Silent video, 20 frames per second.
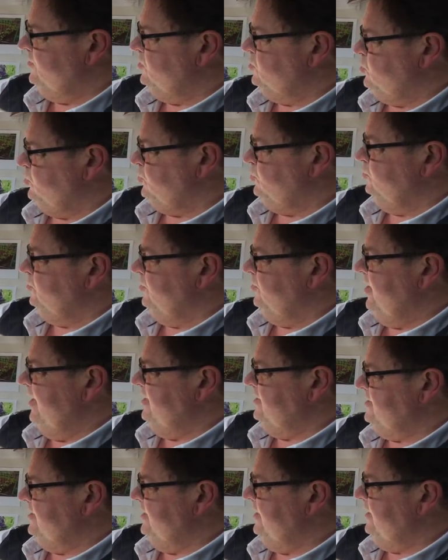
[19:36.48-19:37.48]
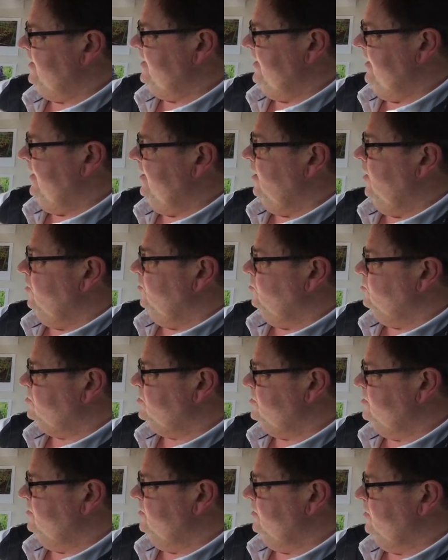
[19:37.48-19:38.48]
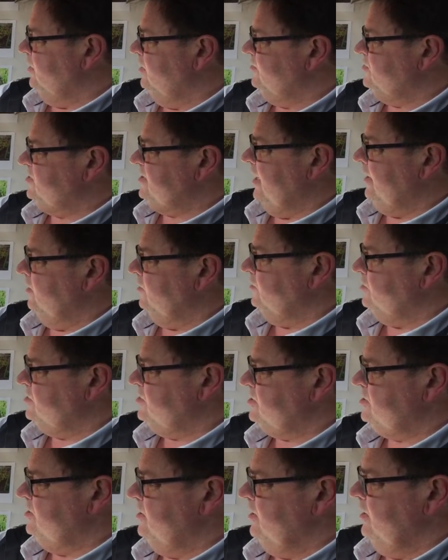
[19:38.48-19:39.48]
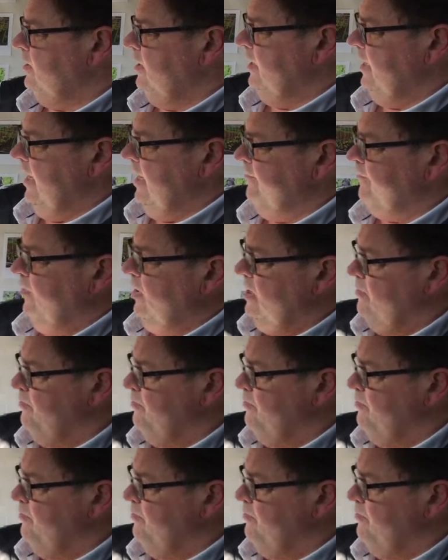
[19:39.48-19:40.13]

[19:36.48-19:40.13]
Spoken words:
just under 18 kilos of salads. If I